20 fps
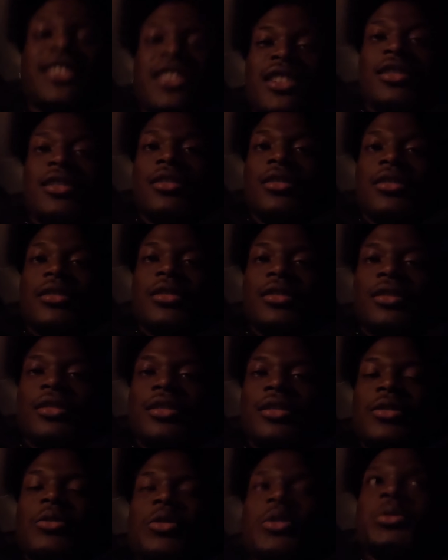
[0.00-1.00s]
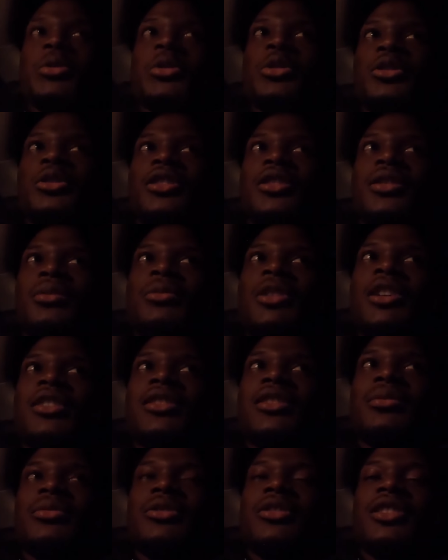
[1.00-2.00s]
y'all when we go to the Boston
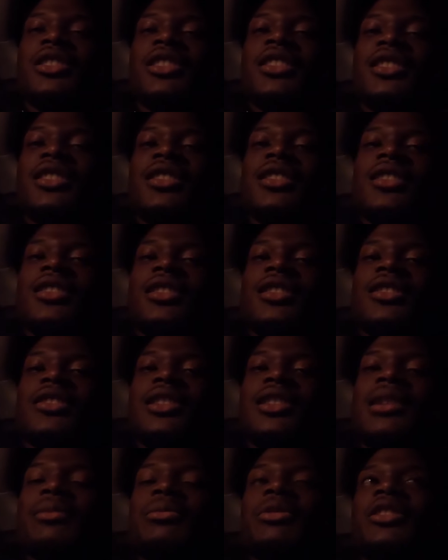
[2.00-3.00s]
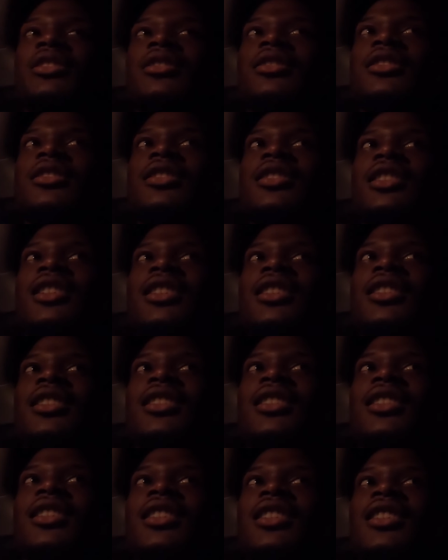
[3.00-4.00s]
Parade. Should I bring her or not?
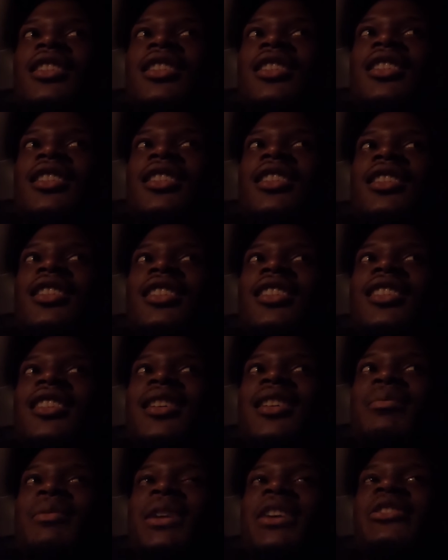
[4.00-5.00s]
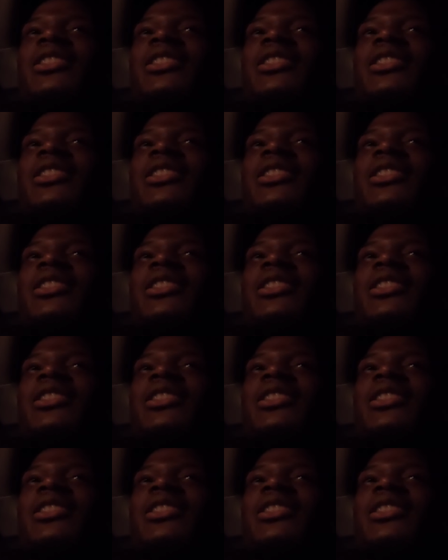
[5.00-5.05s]
I might